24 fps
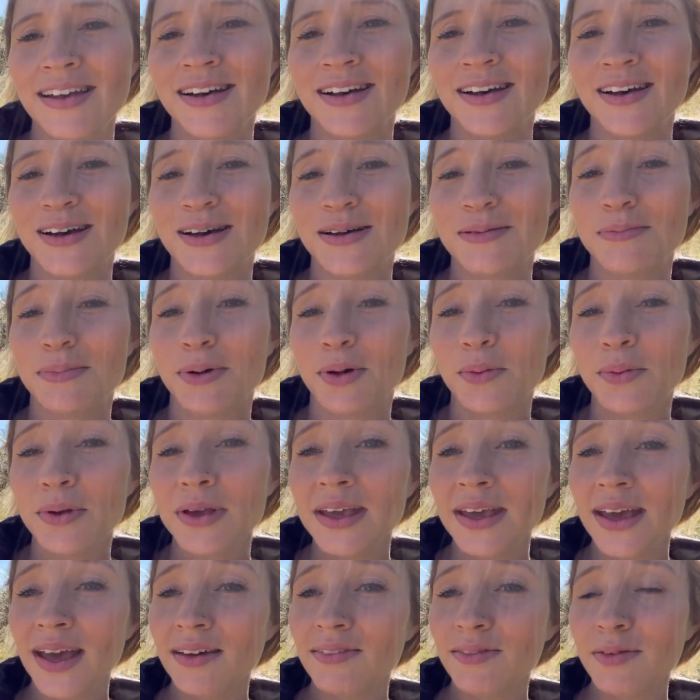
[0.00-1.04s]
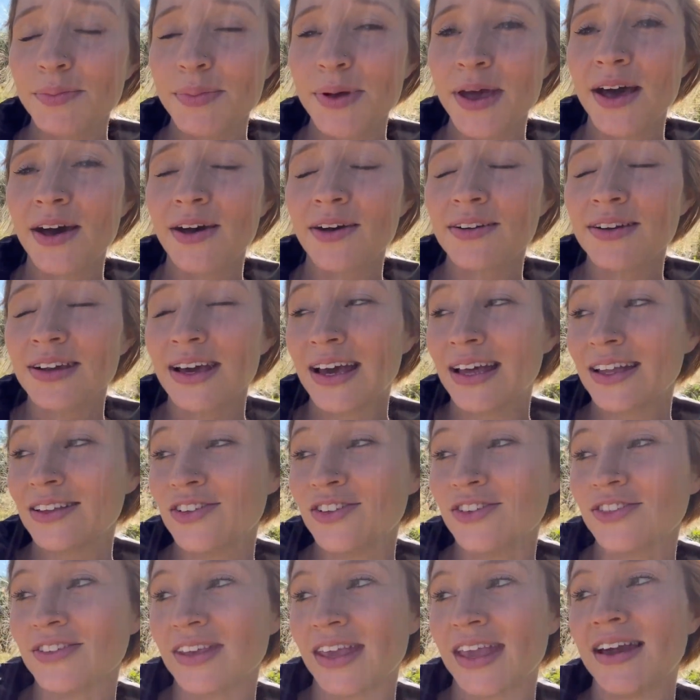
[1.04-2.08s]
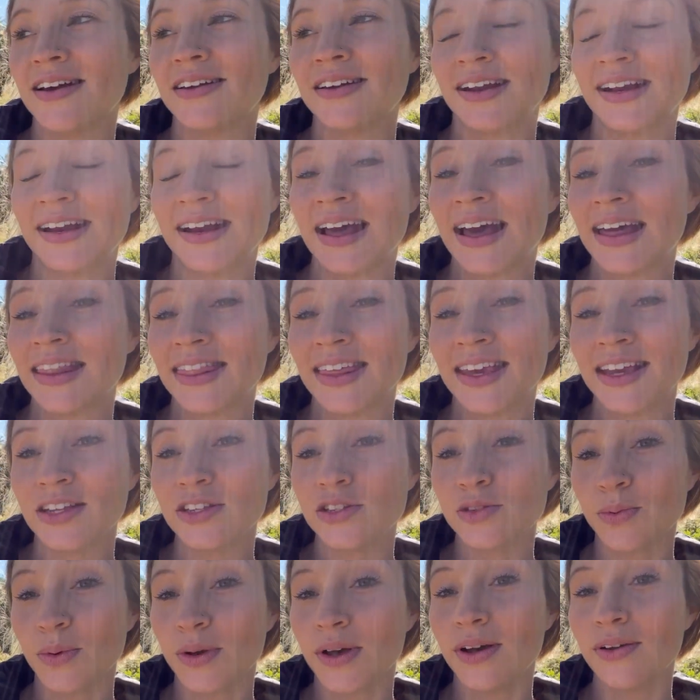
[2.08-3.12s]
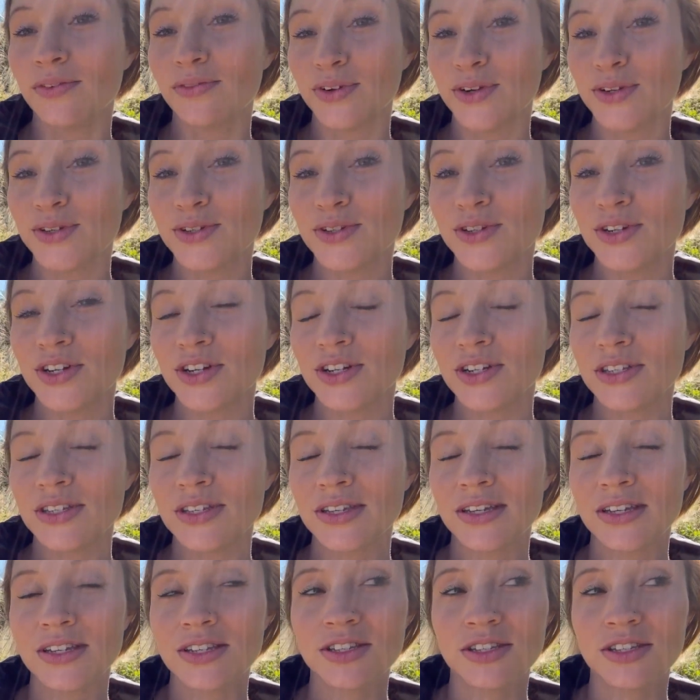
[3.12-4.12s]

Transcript: But we have about, I just counted, and I think 12 roosters.